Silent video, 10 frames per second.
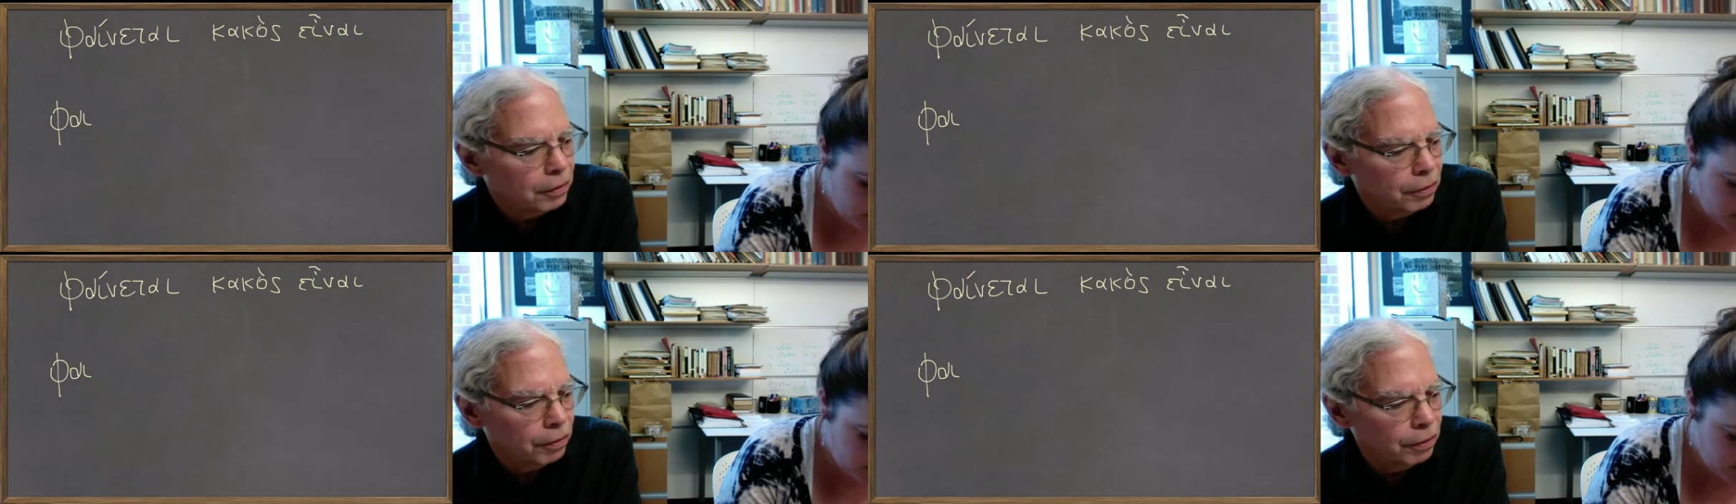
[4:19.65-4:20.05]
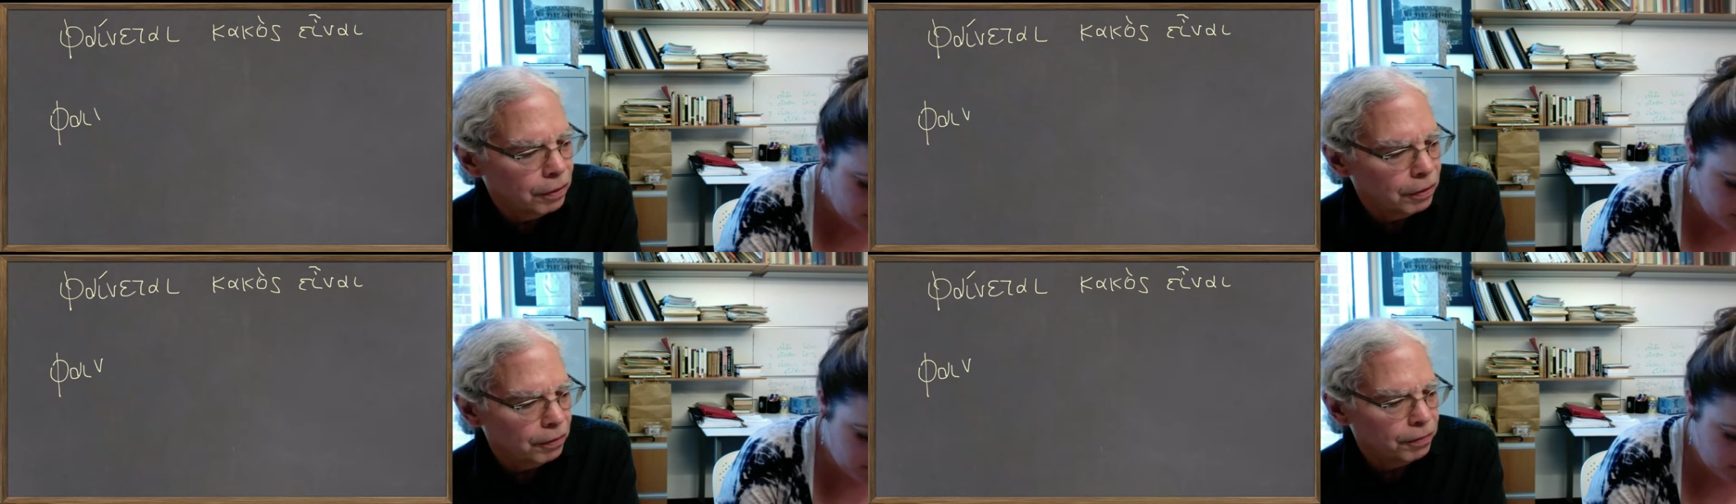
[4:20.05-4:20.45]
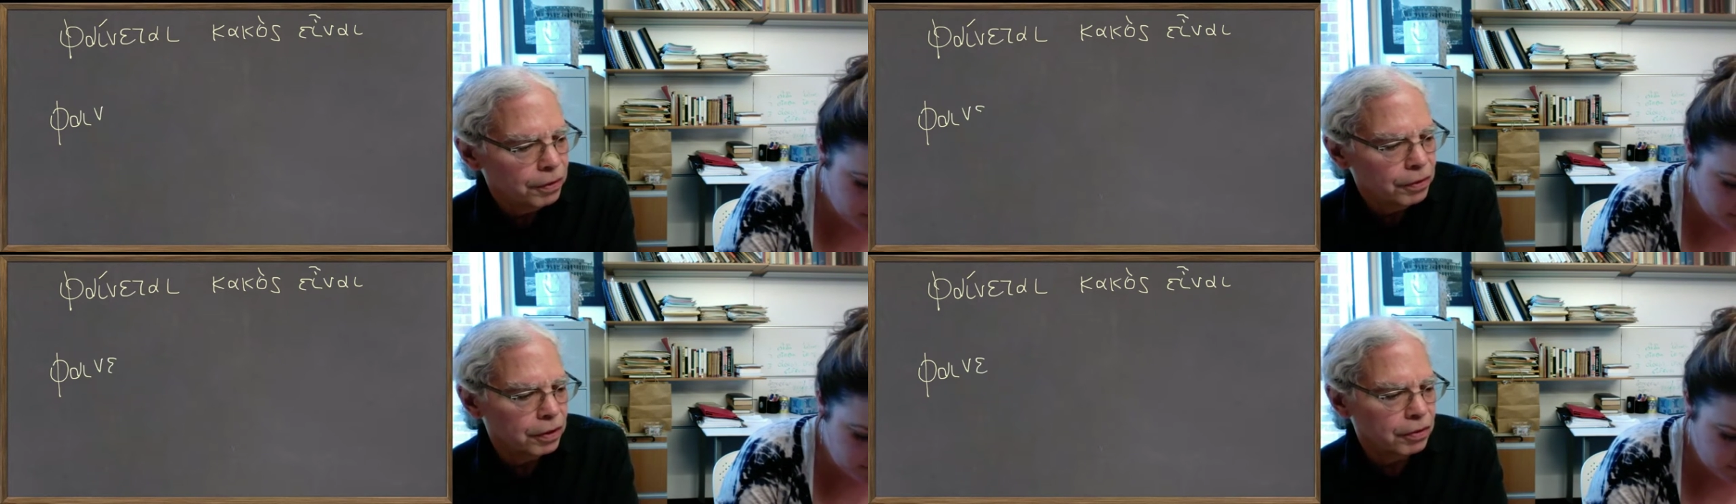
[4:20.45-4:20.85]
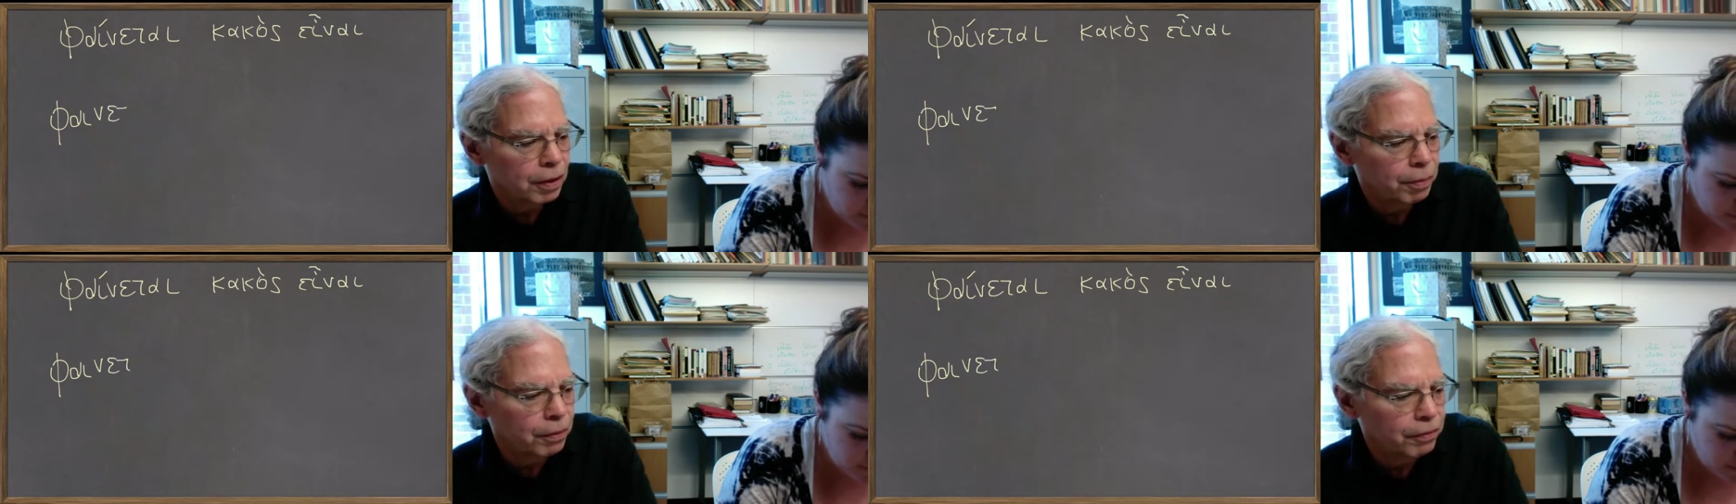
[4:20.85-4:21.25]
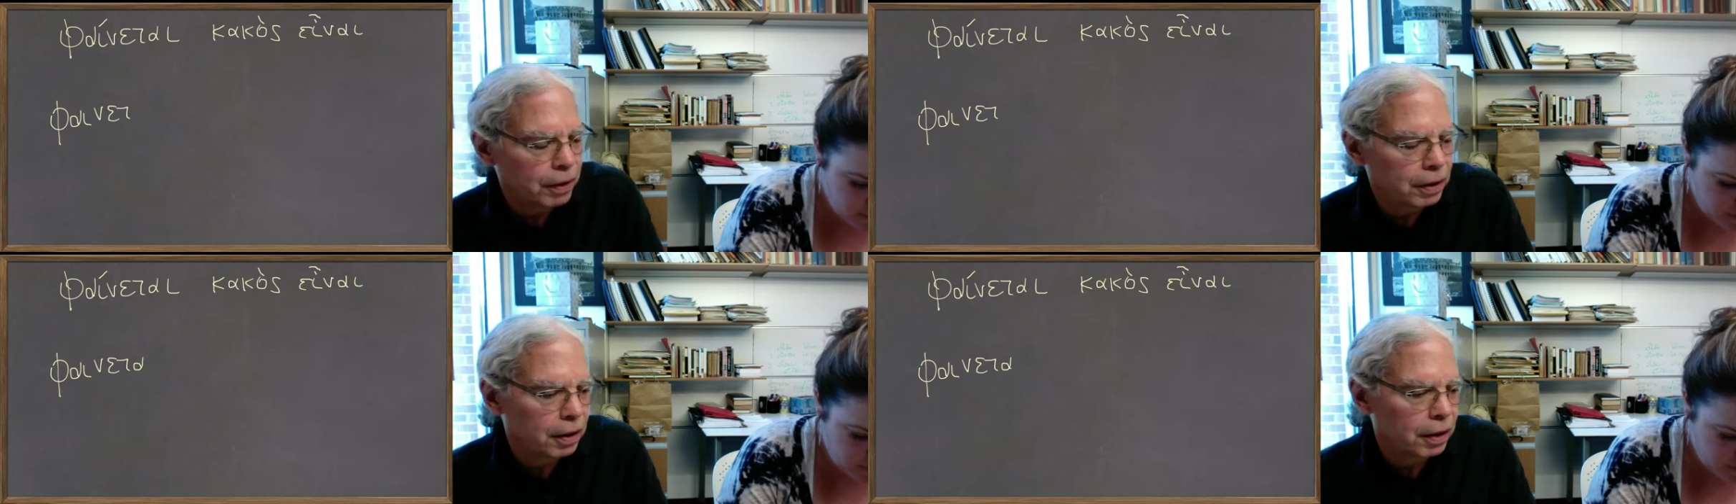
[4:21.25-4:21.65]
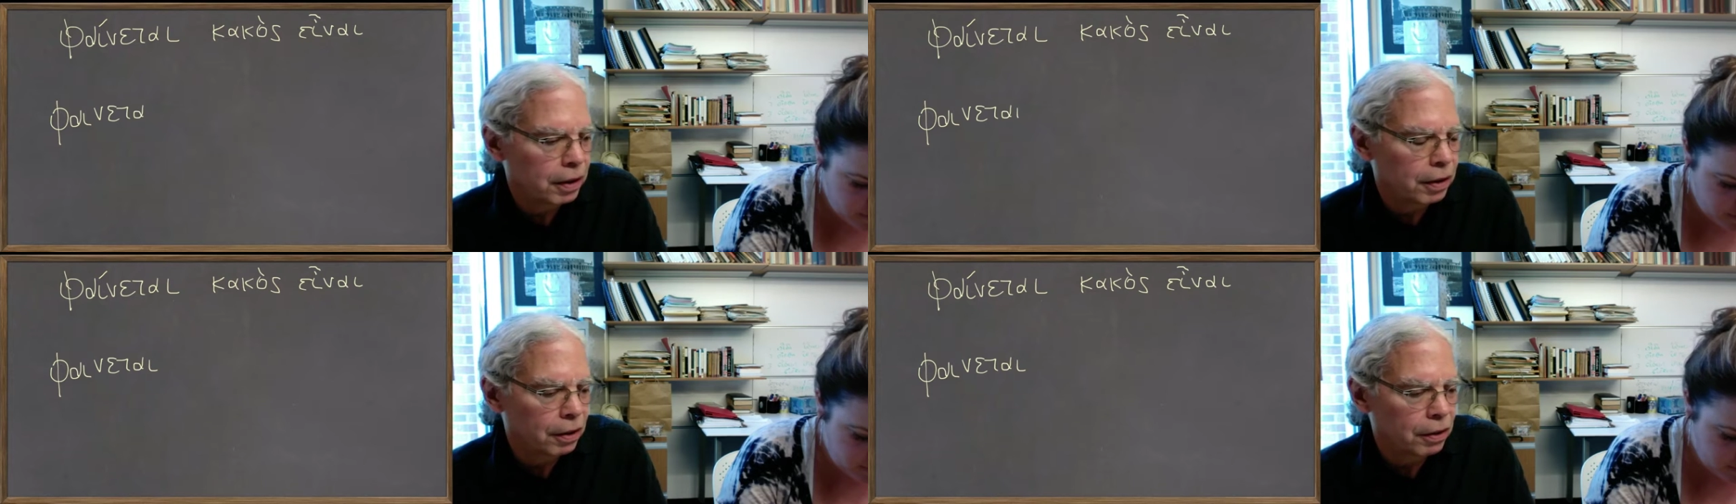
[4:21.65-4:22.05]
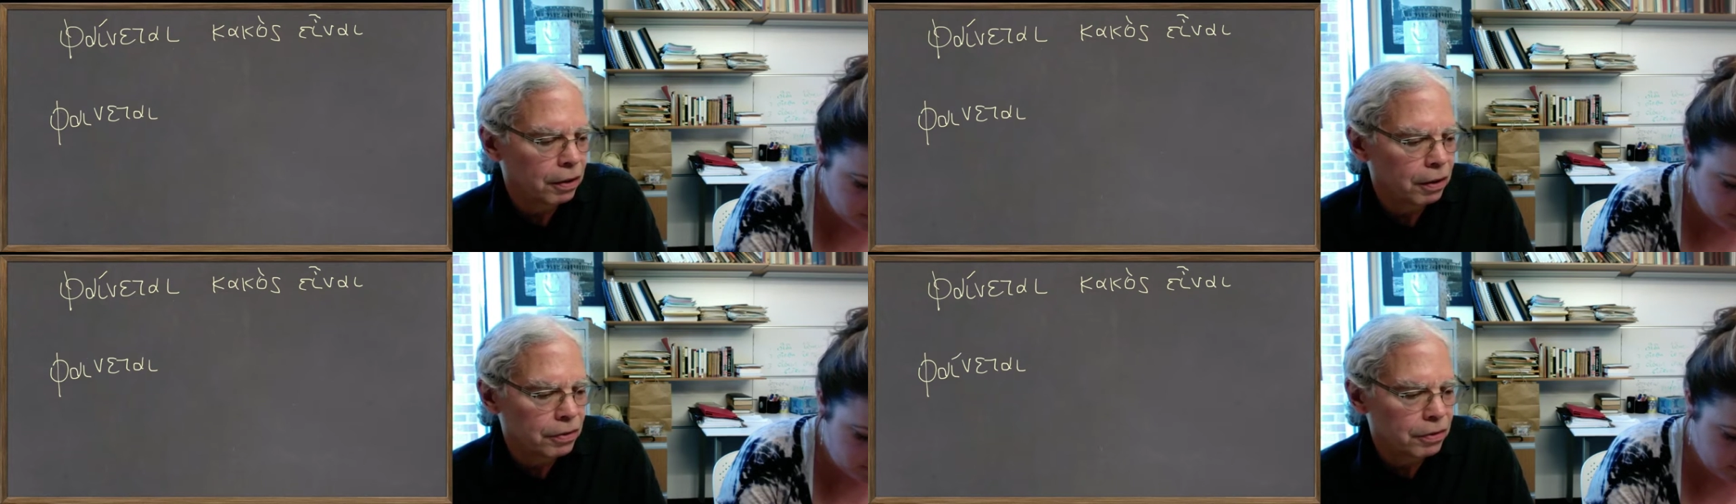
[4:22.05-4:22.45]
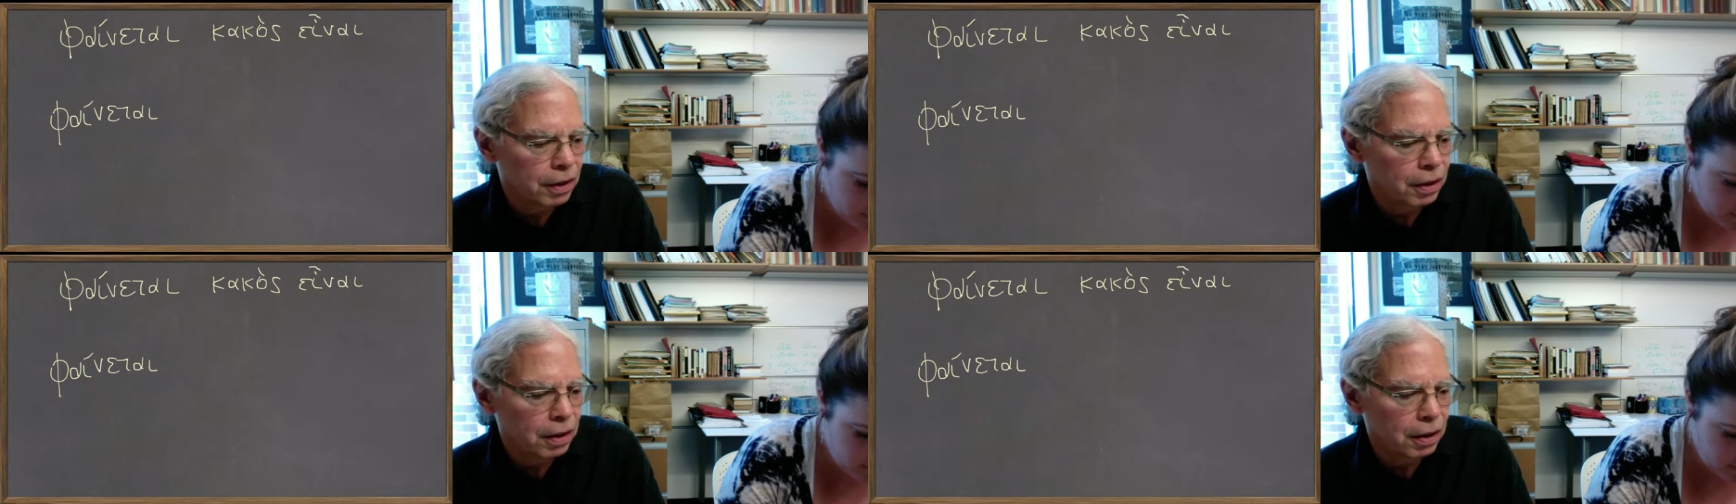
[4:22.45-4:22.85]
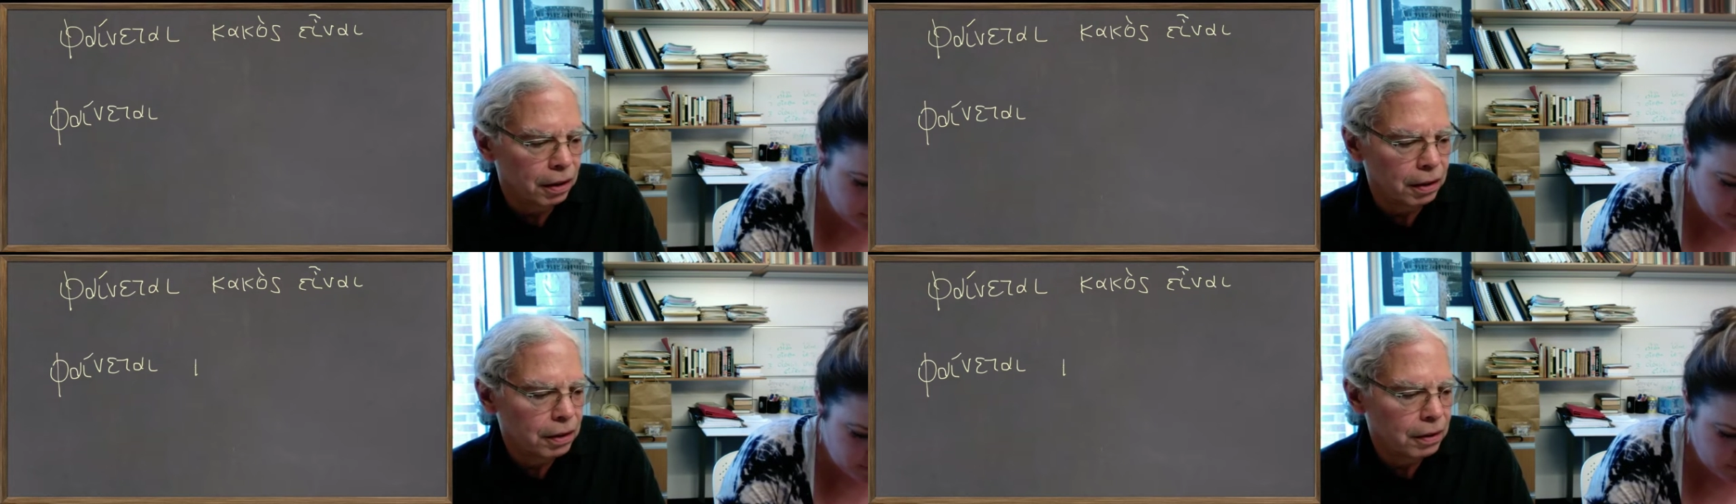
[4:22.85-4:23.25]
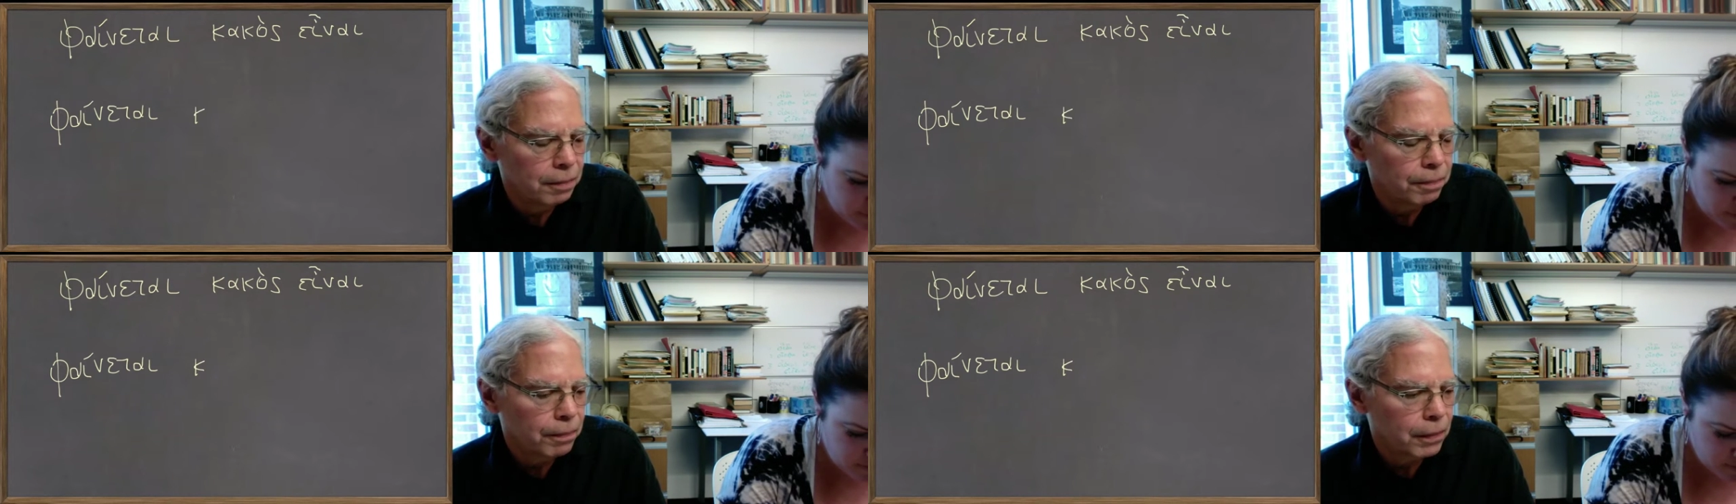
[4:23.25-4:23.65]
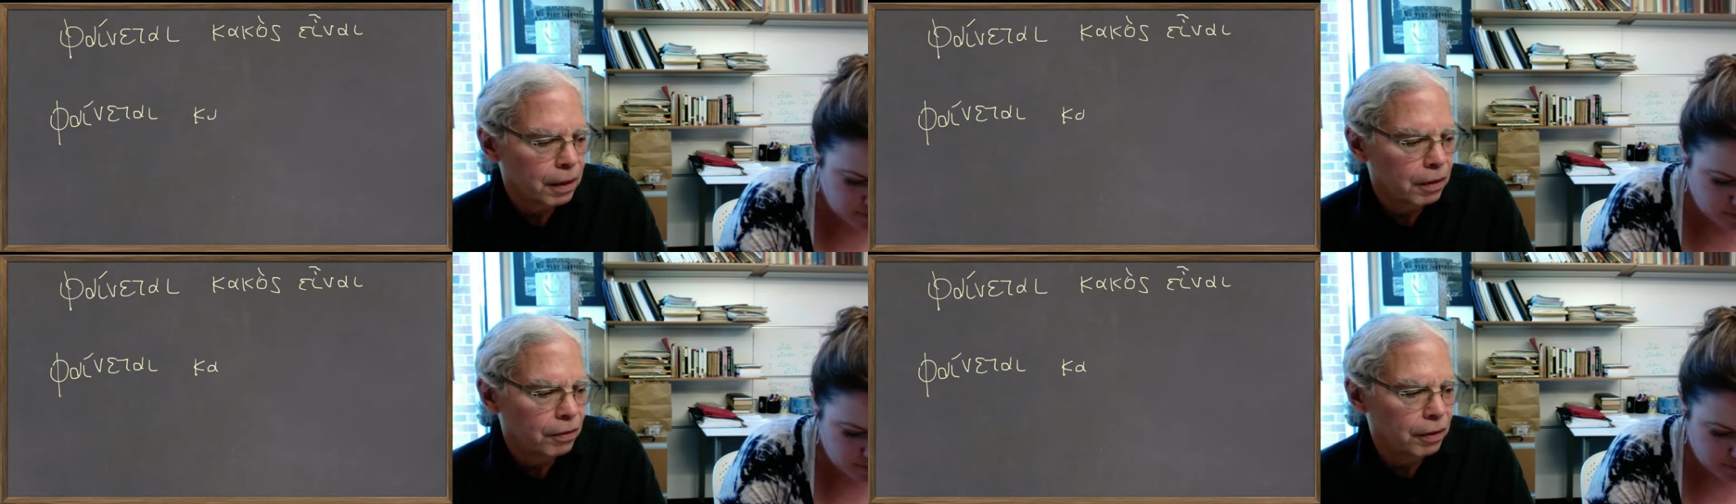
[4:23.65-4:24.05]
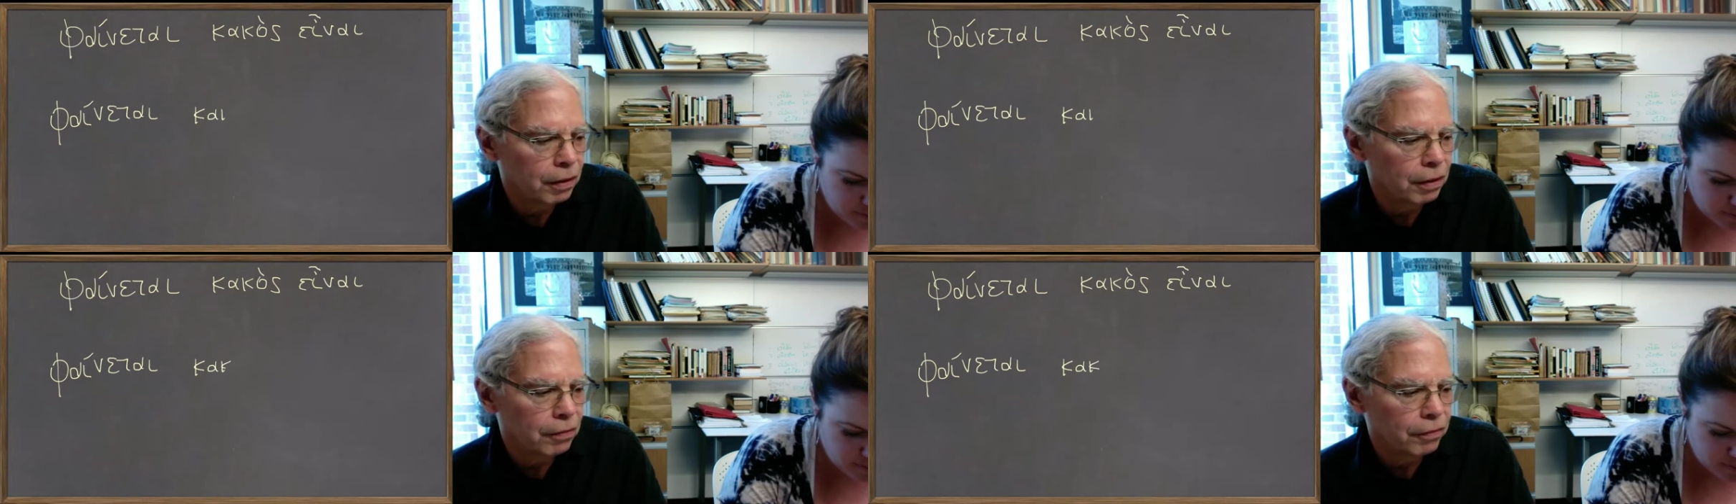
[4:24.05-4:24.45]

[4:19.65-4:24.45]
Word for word: So in, in the first example, finatai kakos anai you've got